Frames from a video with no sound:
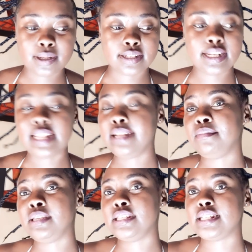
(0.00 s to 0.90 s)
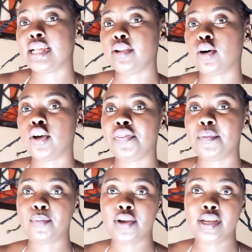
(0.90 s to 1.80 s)
but let me start on
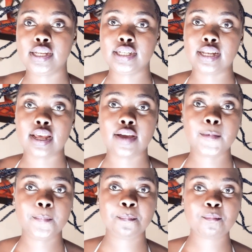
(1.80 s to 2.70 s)
the braiding now,